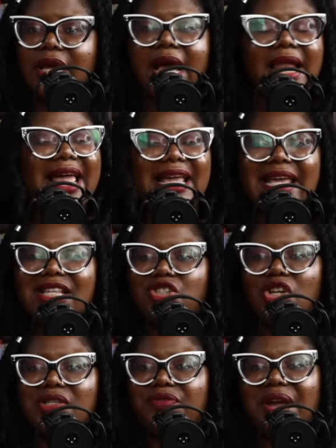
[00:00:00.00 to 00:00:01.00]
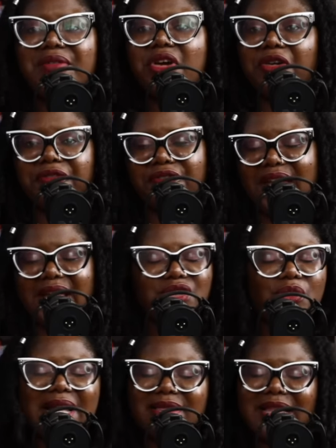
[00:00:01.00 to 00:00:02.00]
Like it's just very unfair. So
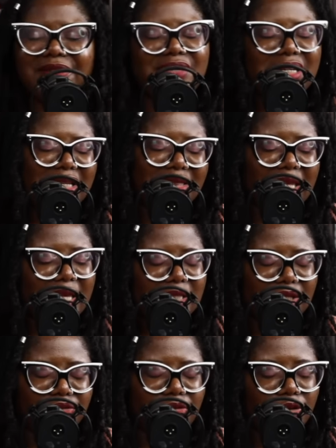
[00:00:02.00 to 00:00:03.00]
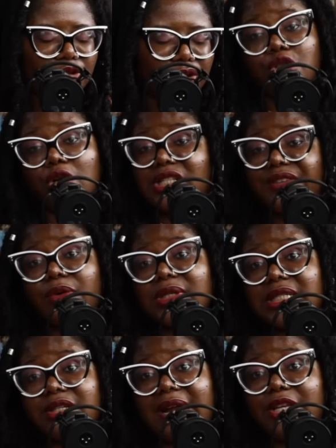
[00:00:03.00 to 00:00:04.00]
I definitely think it's in the wrong show. Because if it was
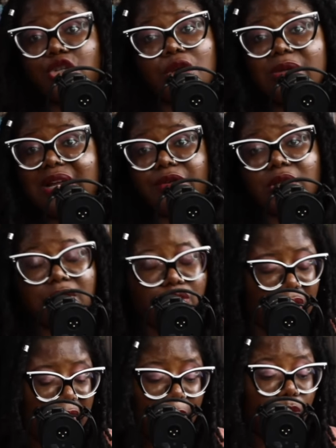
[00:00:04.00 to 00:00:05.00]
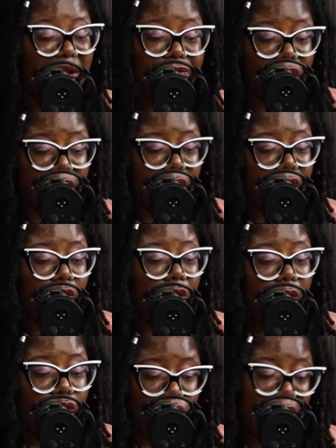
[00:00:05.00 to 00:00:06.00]
in the right show, he would have gotten to keep he would have gotten
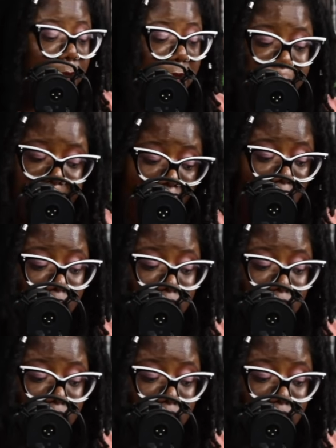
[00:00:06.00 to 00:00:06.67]
to keep his bar,